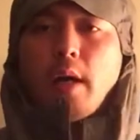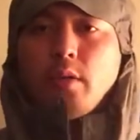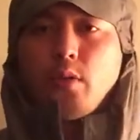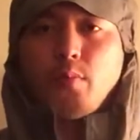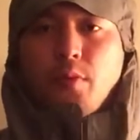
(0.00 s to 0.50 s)
I
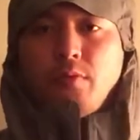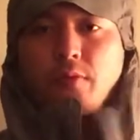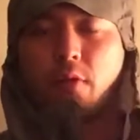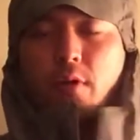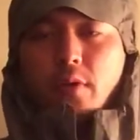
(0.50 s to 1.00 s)
do
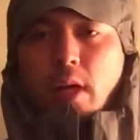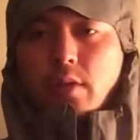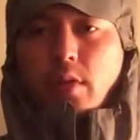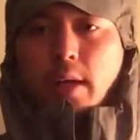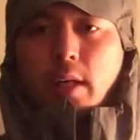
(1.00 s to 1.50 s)
prefer
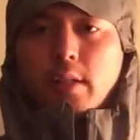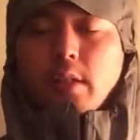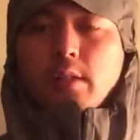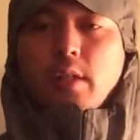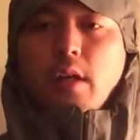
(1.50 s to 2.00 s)
that jacket
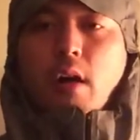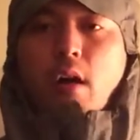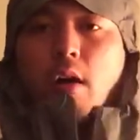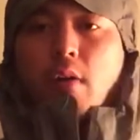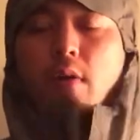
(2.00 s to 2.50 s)
since they
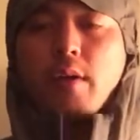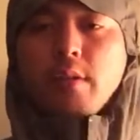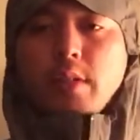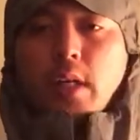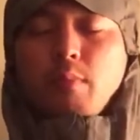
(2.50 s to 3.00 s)
are around
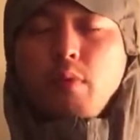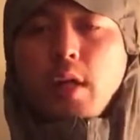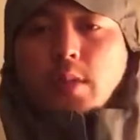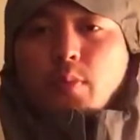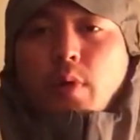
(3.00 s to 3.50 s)
the same
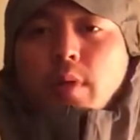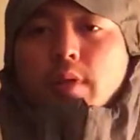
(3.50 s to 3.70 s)
price point.